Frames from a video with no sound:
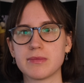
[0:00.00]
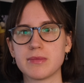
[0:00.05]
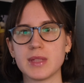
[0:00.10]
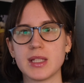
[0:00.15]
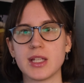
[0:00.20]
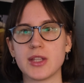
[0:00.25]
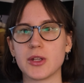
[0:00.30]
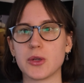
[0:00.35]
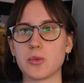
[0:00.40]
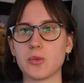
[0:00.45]

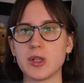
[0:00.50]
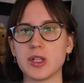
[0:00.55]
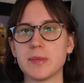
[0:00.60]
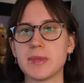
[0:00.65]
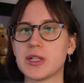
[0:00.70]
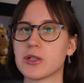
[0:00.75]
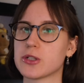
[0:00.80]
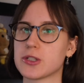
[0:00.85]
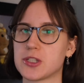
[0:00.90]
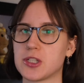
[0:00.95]
either will
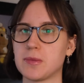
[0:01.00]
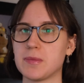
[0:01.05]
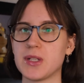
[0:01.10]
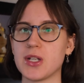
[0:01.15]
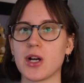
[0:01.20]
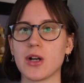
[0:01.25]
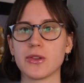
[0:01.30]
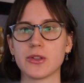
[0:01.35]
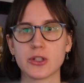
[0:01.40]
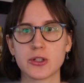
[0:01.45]
be or should be
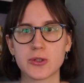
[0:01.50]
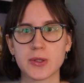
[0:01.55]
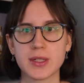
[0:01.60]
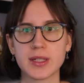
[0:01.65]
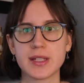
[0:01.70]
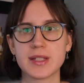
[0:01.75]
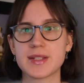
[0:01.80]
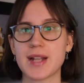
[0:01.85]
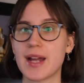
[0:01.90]
on the shortlist.